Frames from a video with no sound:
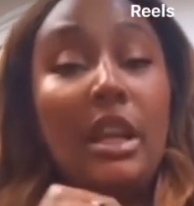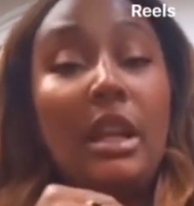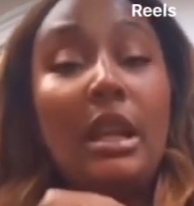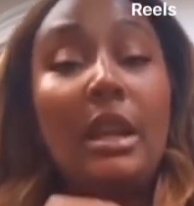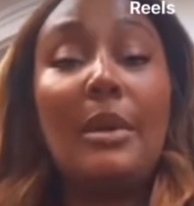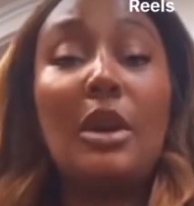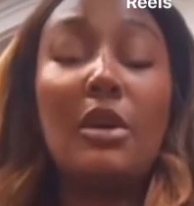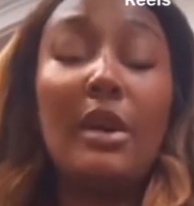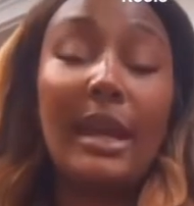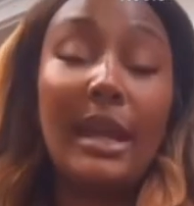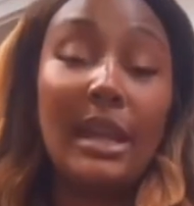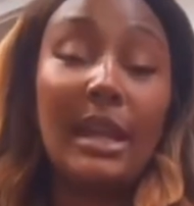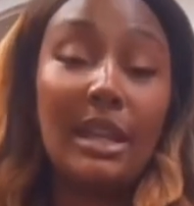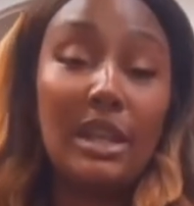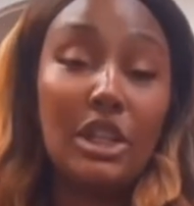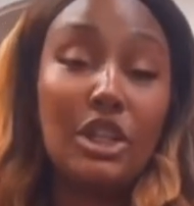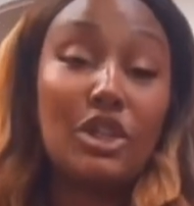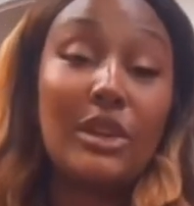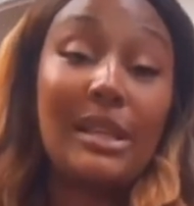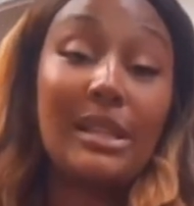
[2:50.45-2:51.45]
Let me go ahead
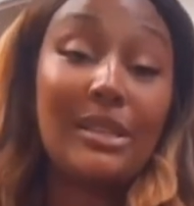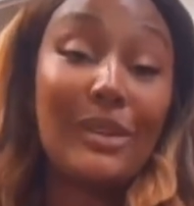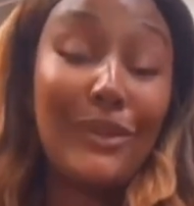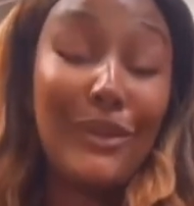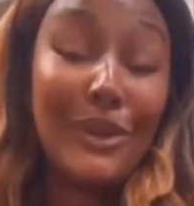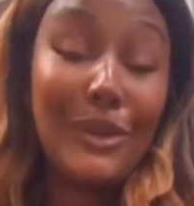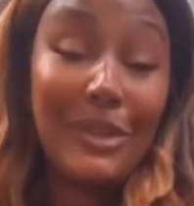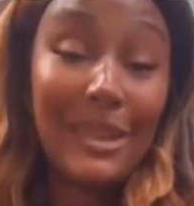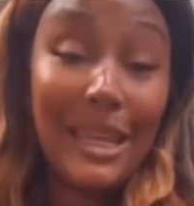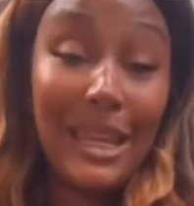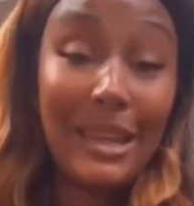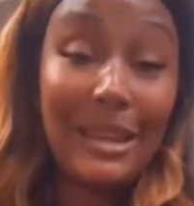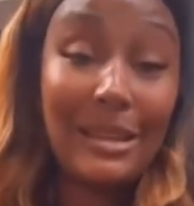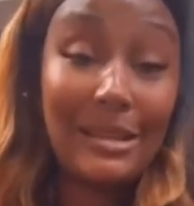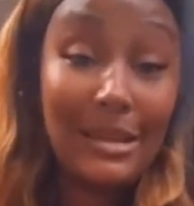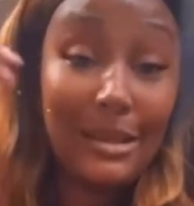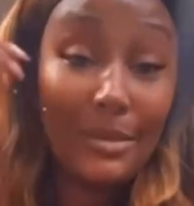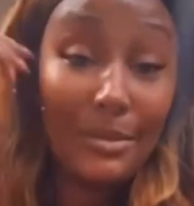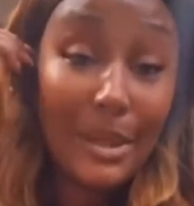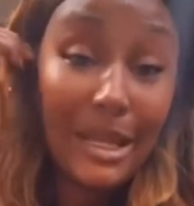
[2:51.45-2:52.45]
and address a few
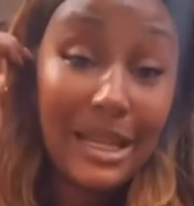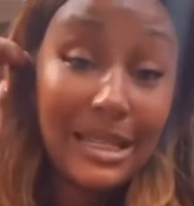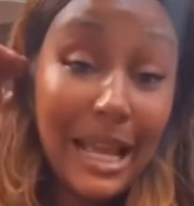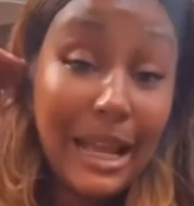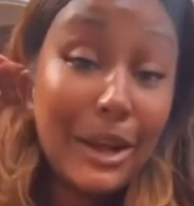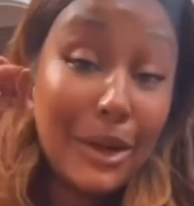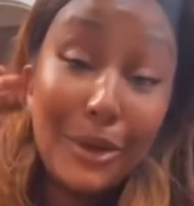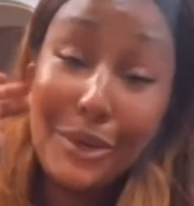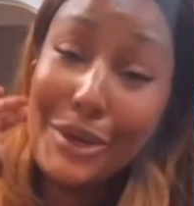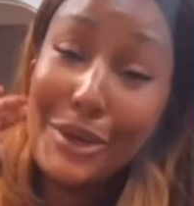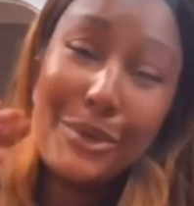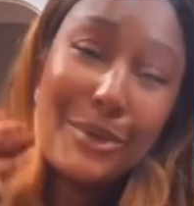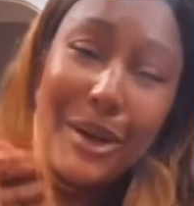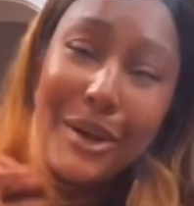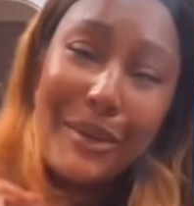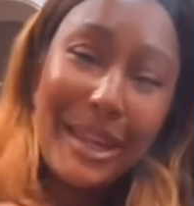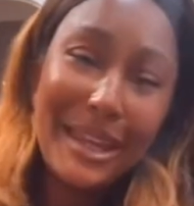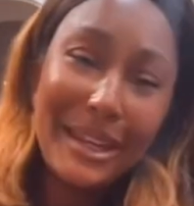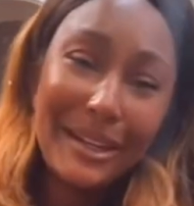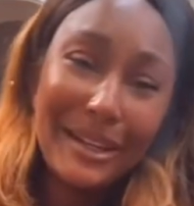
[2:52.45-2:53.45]
things because I know you
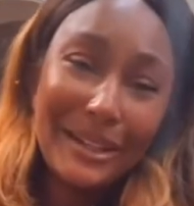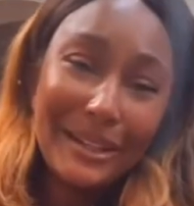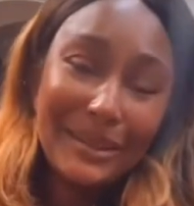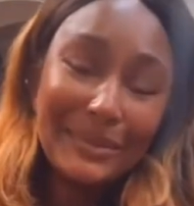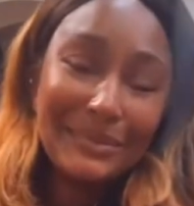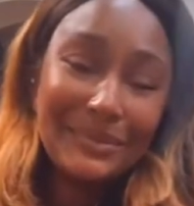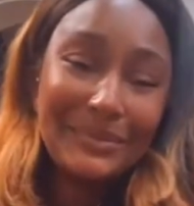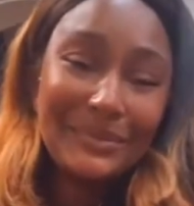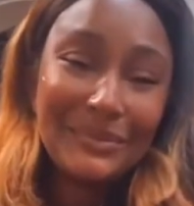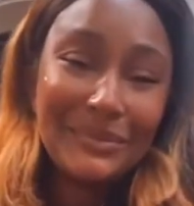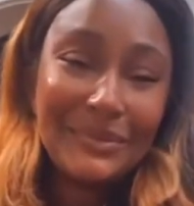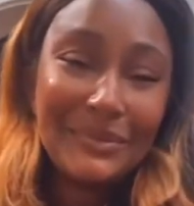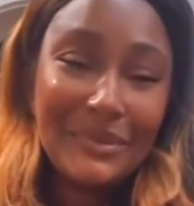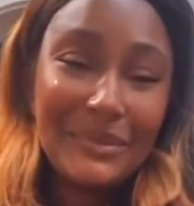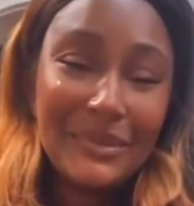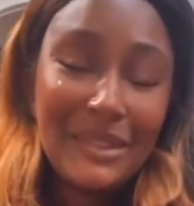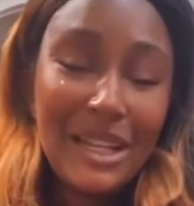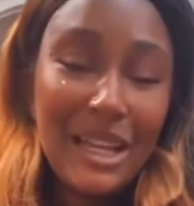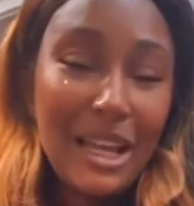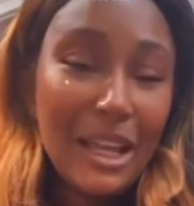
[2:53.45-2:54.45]
on here
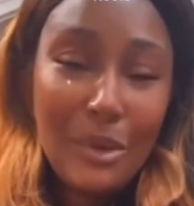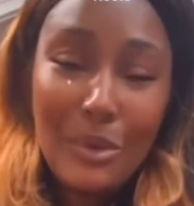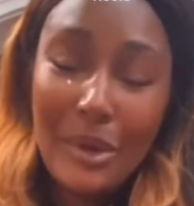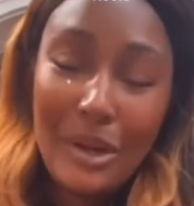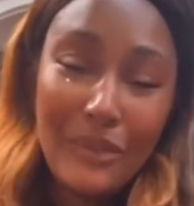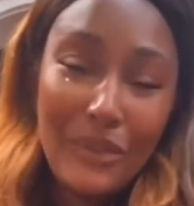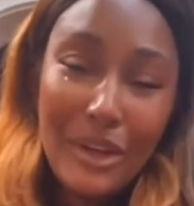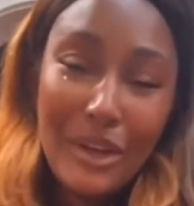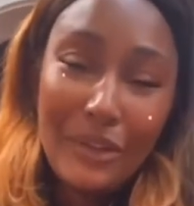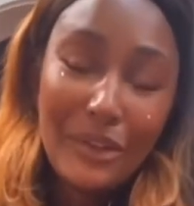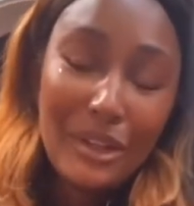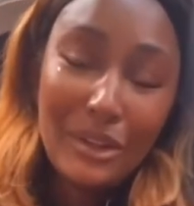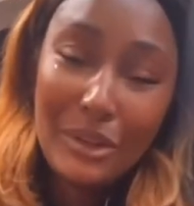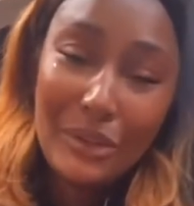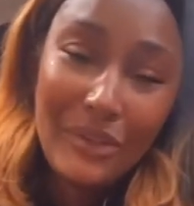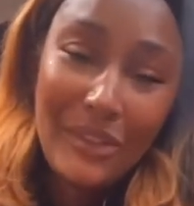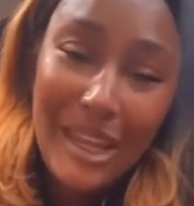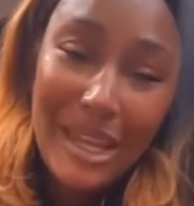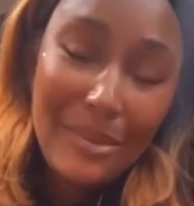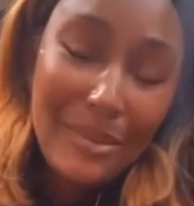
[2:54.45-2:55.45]
under one of your
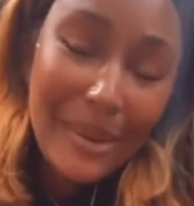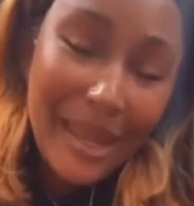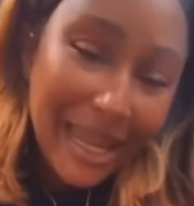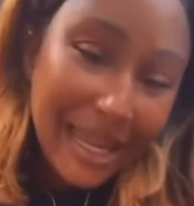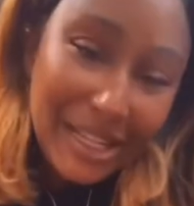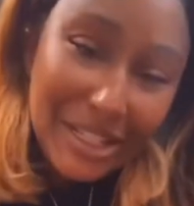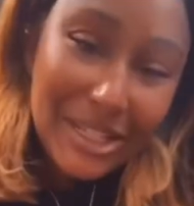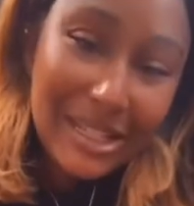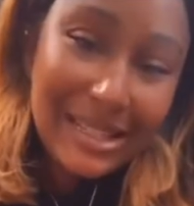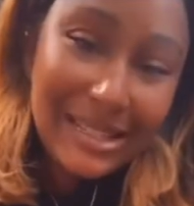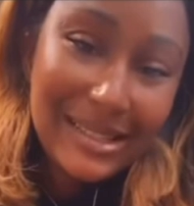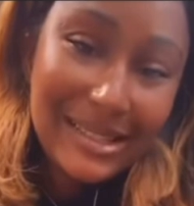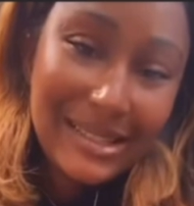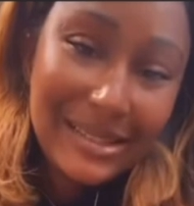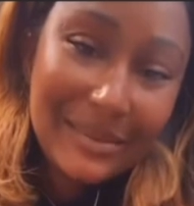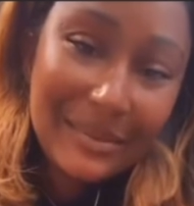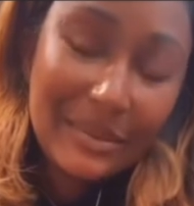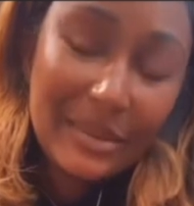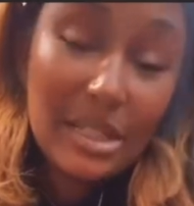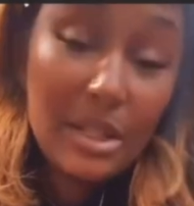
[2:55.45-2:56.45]
little fake
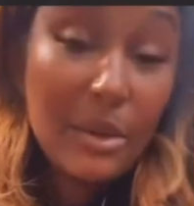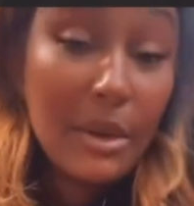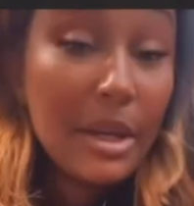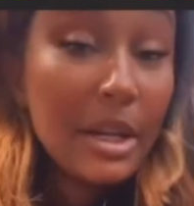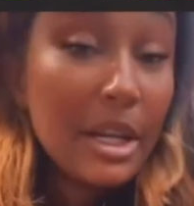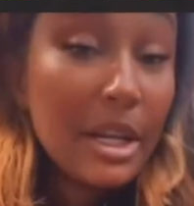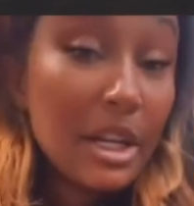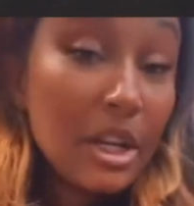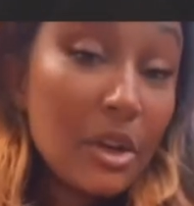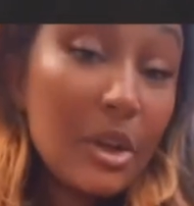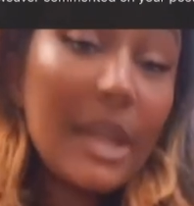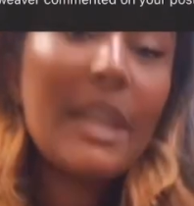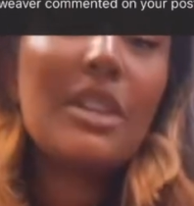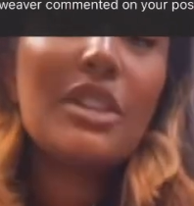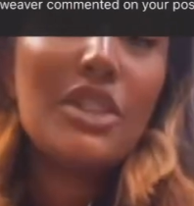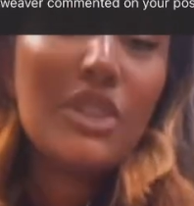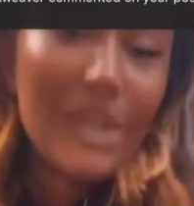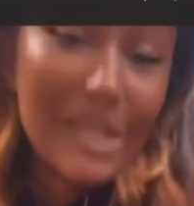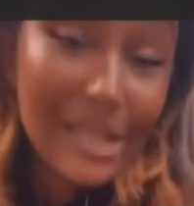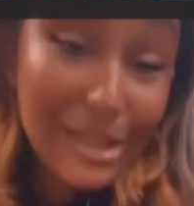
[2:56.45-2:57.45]
pages. So we're gonna go ahead
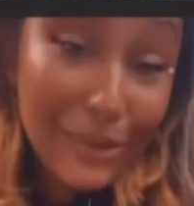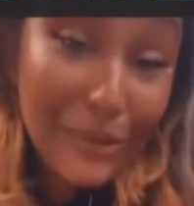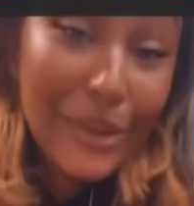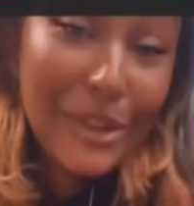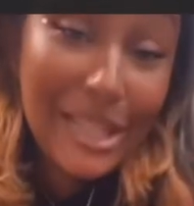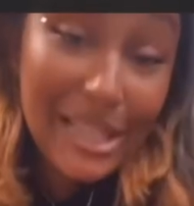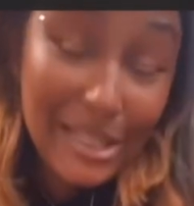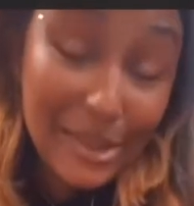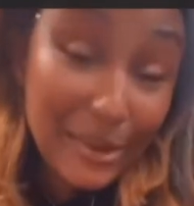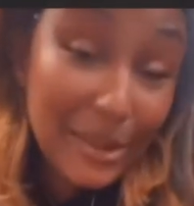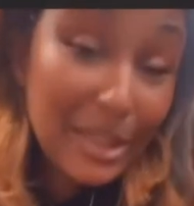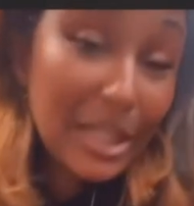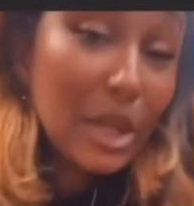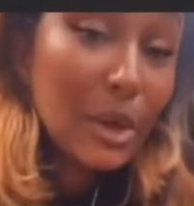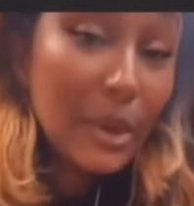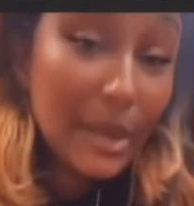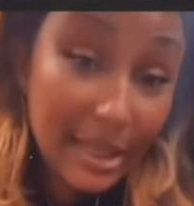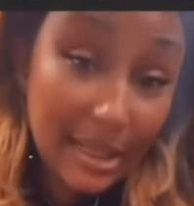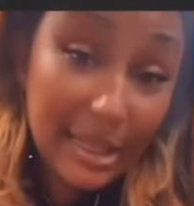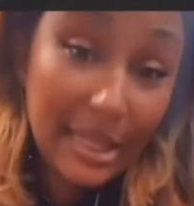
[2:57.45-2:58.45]
and address a few things really
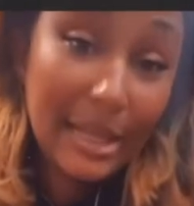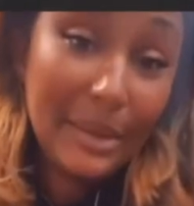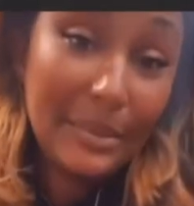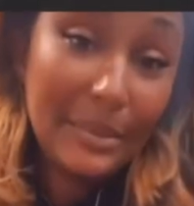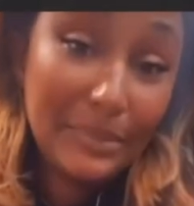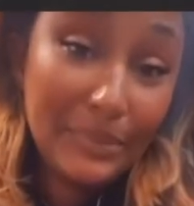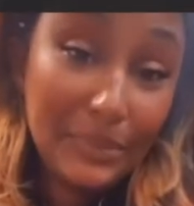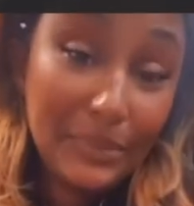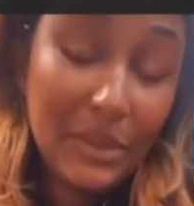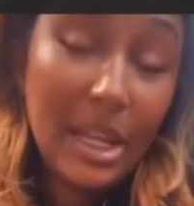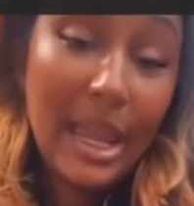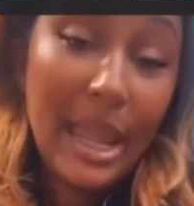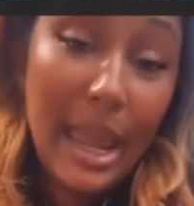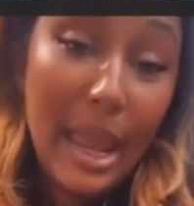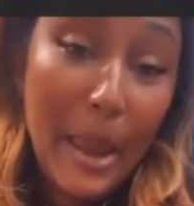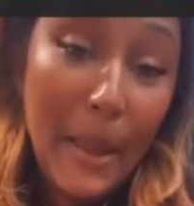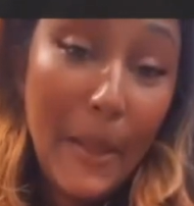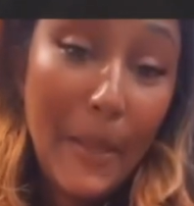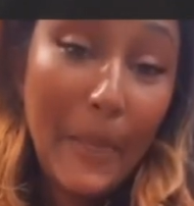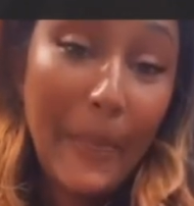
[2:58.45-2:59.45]
quickly,
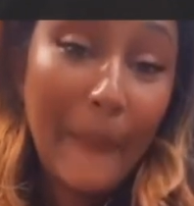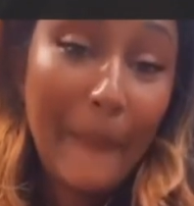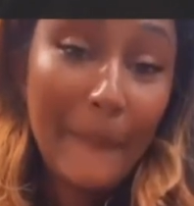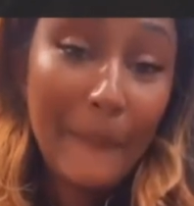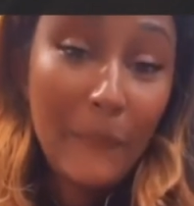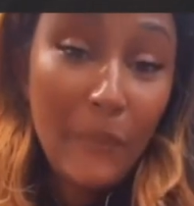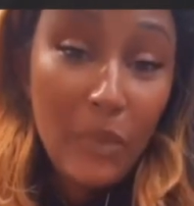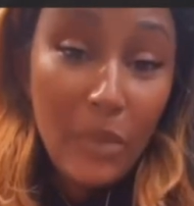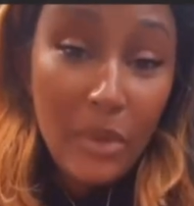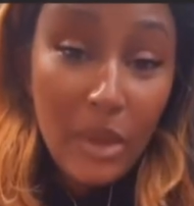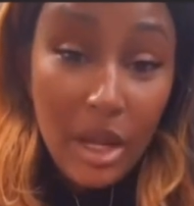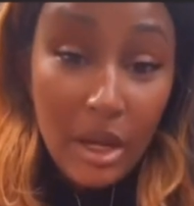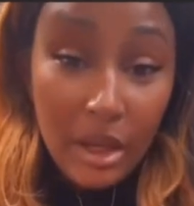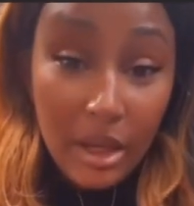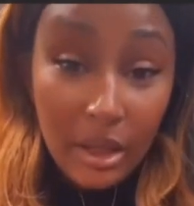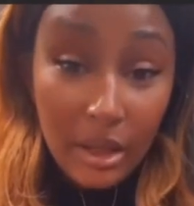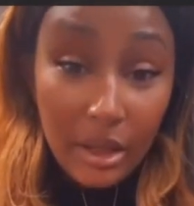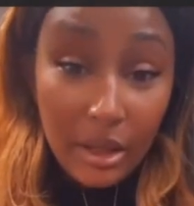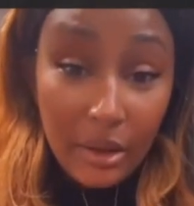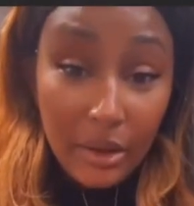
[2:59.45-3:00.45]
okay?
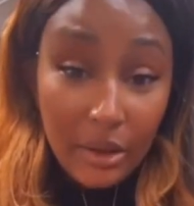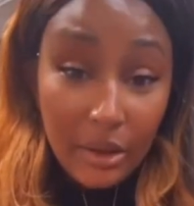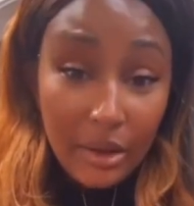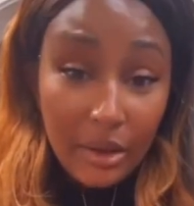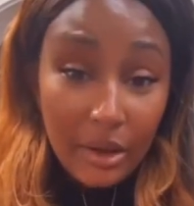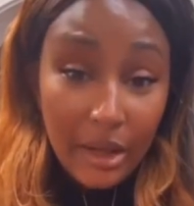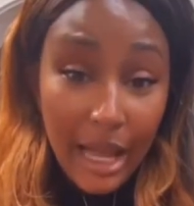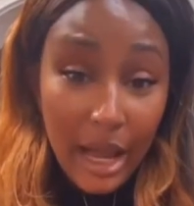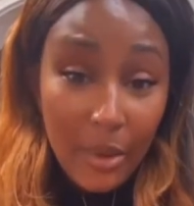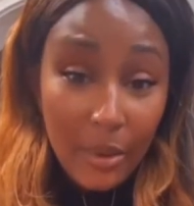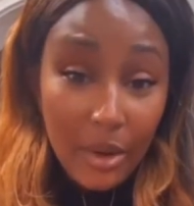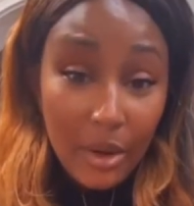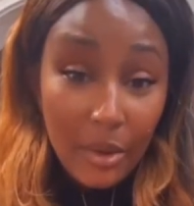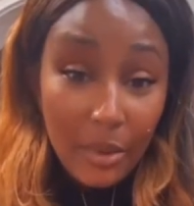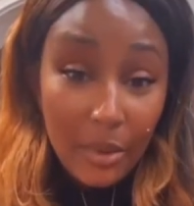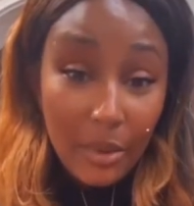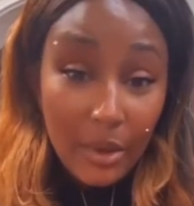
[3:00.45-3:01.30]
Girl, I want